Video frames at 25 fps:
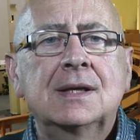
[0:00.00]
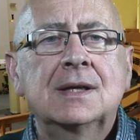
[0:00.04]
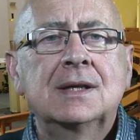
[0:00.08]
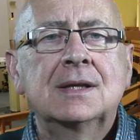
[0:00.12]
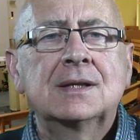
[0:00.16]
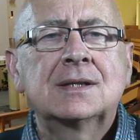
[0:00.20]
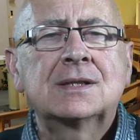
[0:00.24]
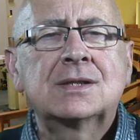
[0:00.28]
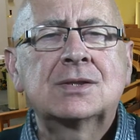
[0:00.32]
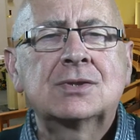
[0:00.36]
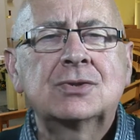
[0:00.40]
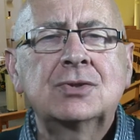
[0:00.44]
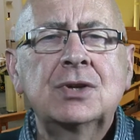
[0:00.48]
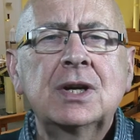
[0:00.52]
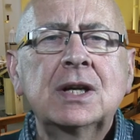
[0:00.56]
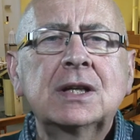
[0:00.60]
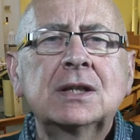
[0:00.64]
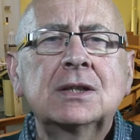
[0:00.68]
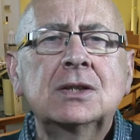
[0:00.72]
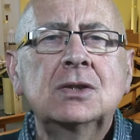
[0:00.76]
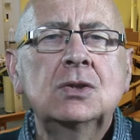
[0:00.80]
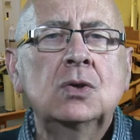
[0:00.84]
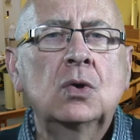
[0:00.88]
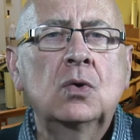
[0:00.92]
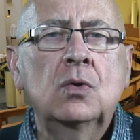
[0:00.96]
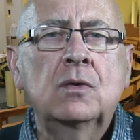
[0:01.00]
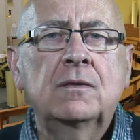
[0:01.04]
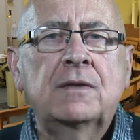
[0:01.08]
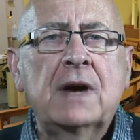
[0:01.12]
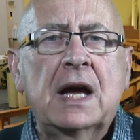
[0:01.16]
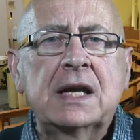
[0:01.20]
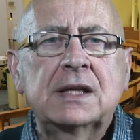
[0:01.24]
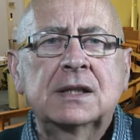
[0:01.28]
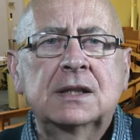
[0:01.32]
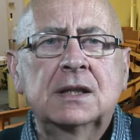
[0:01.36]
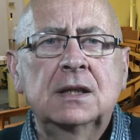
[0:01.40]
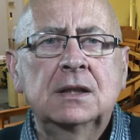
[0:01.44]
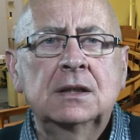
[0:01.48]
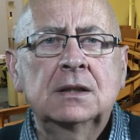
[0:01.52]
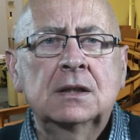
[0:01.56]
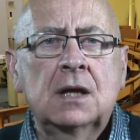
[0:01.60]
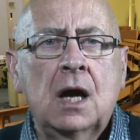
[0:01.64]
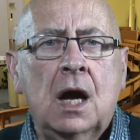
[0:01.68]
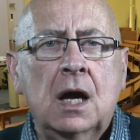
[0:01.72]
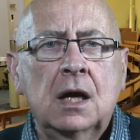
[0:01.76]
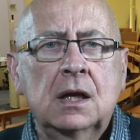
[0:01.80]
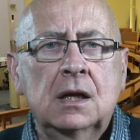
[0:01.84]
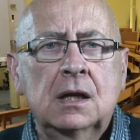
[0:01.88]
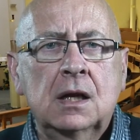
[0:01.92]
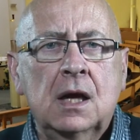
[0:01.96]
Strict new Vatican
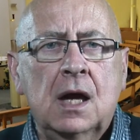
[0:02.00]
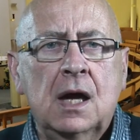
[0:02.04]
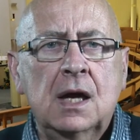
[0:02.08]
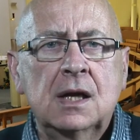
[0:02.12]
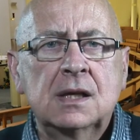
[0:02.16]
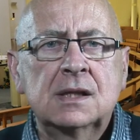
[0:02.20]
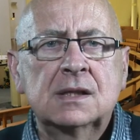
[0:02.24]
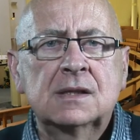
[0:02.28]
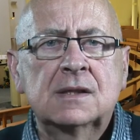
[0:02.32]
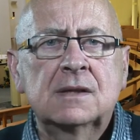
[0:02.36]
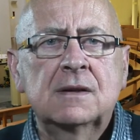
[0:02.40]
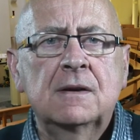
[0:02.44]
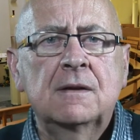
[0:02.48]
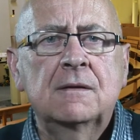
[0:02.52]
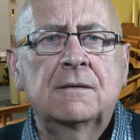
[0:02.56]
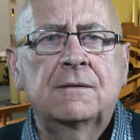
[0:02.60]
guidelines